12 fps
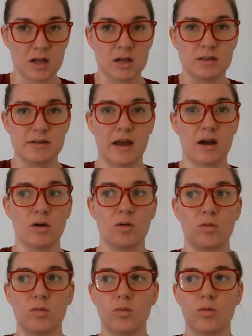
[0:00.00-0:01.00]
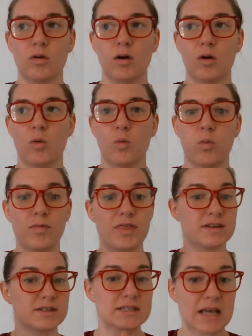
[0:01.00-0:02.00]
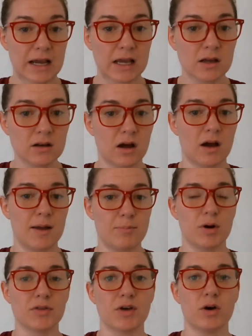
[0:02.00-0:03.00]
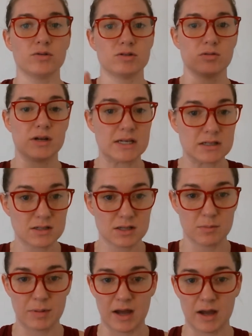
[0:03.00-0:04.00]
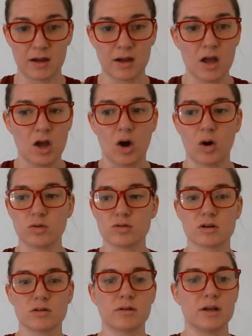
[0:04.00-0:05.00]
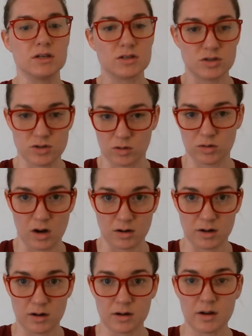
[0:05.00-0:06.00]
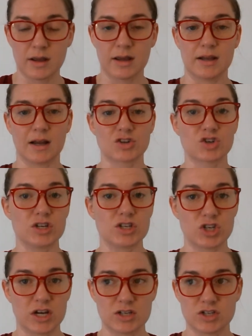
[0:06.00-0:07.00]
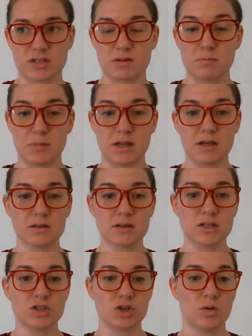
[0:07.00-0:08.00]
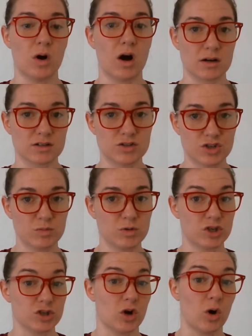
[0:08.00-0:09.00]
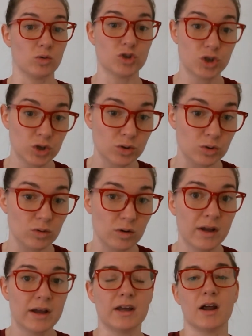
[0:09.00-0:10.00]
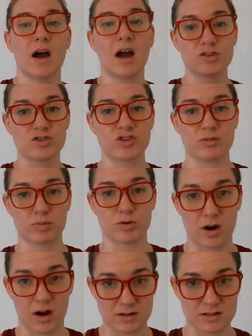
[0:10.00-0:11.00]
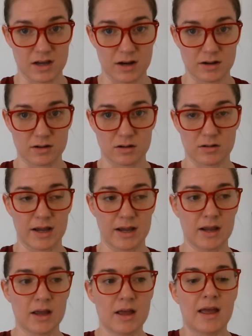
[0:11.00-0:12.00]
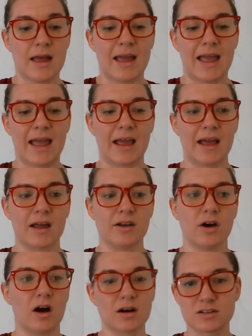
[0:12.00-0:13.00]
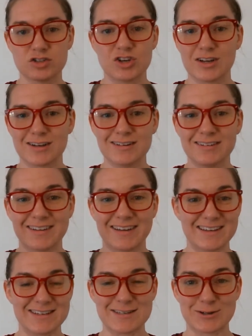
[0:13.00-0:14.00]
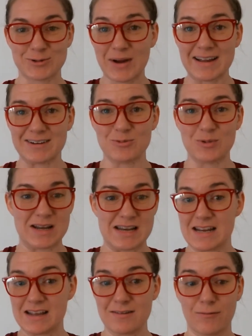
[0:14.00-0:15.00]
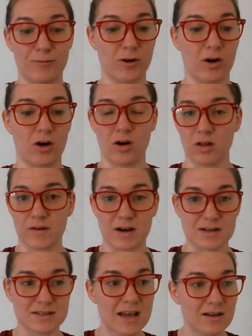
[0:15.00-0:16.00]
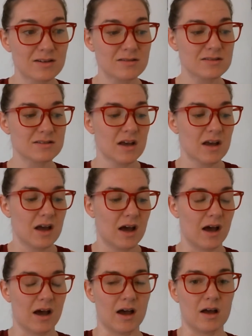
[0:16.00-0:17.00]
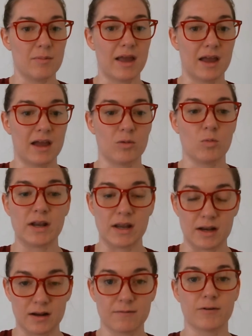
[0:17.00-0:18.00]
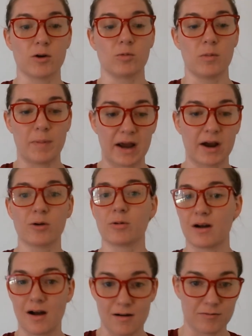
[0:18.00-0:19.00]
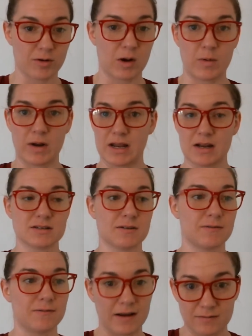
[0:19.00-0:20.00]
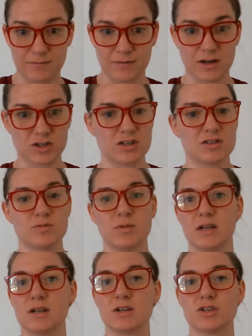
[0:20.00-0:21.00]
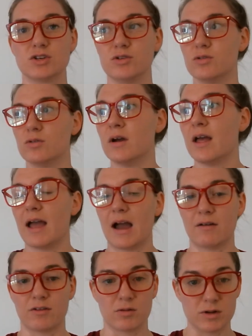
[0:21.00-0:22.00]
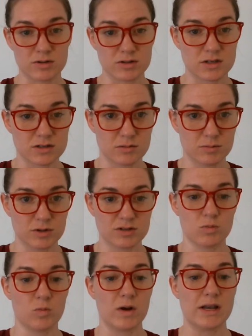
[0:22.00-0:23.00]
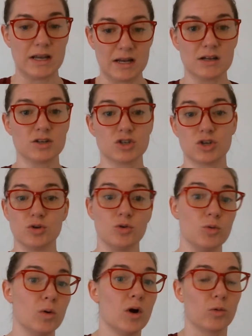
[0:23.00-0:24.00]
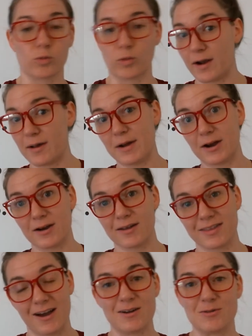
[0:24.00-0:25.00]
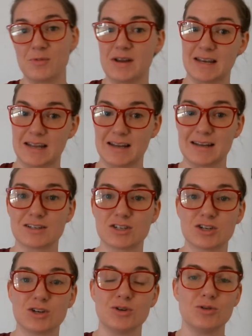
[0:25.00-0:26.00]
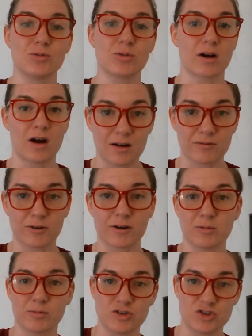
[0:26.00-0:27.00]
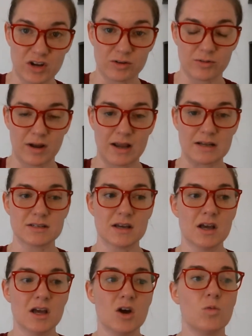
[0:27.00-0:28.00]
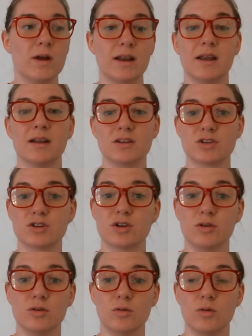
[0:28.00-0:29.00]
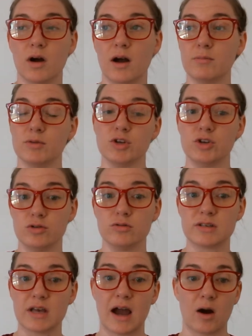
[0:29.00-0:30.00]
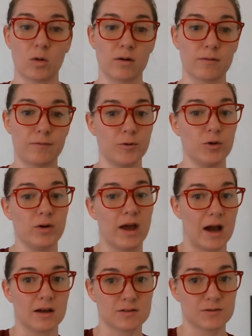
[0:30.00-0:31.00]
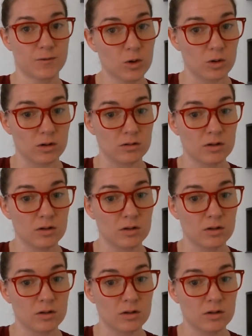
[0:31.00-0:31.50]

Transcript: Now, the second I put the ozone into the bag, ozone is no longer. It actually changes immediately to oxygen, which is O2, and hydrogen peroxide, okay? And oxygen is great. We need it for all of our cells, and we need it for repair, recovery. We need it to fight infections. We need it to have our immune system boosted. We need it to run a marathon. We need it to recover and regenerate. We need it to use our food as fuel.